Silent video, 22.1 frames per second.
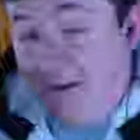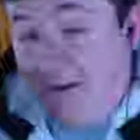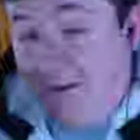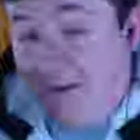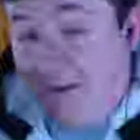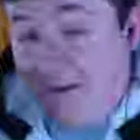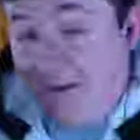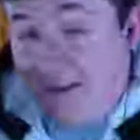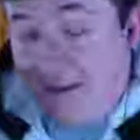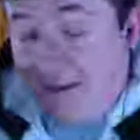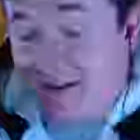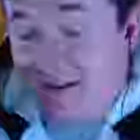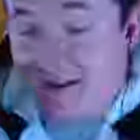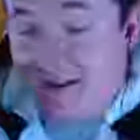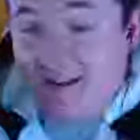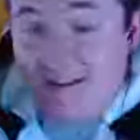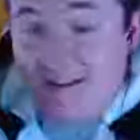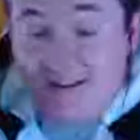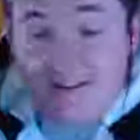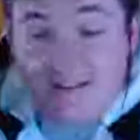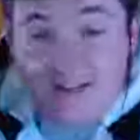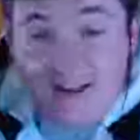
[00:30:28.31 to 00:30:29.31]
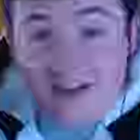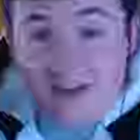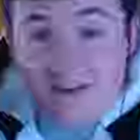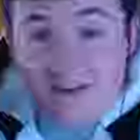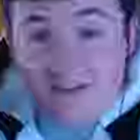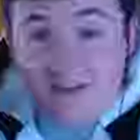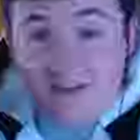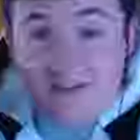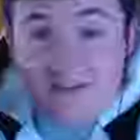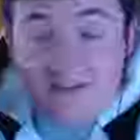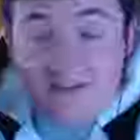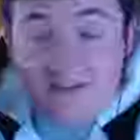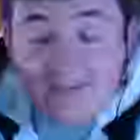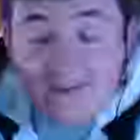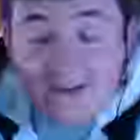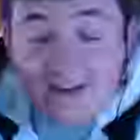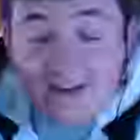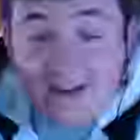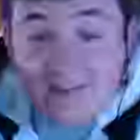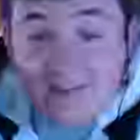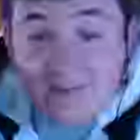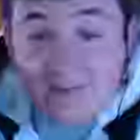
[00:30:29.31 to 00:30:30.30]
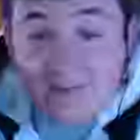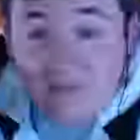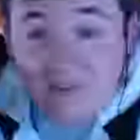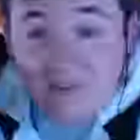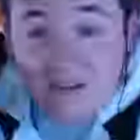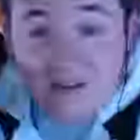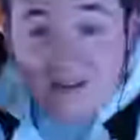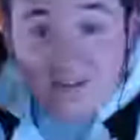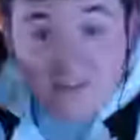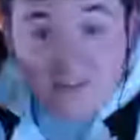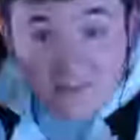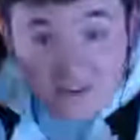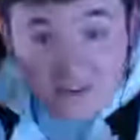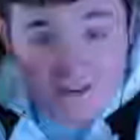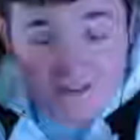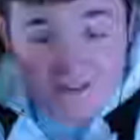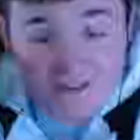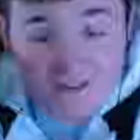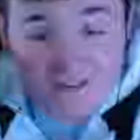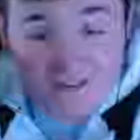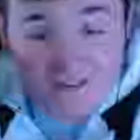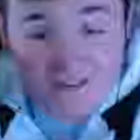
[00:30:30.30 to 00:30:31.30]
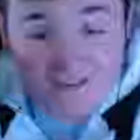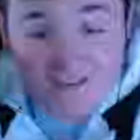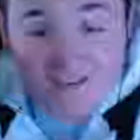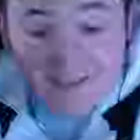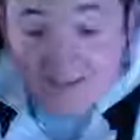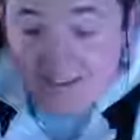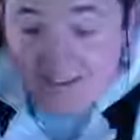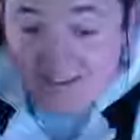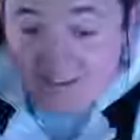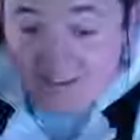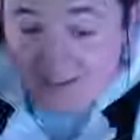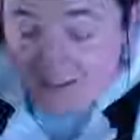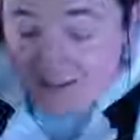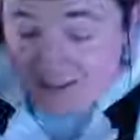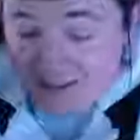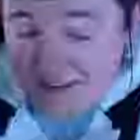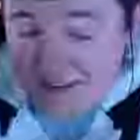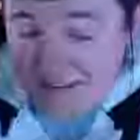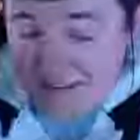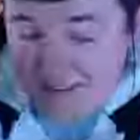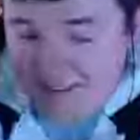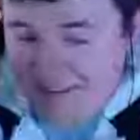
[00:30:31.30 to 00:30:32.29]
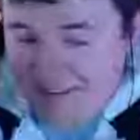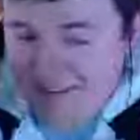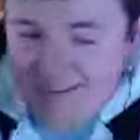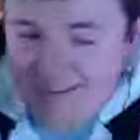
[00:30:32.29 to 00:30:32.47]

Well, I did learn how to enable video donations, just so you know.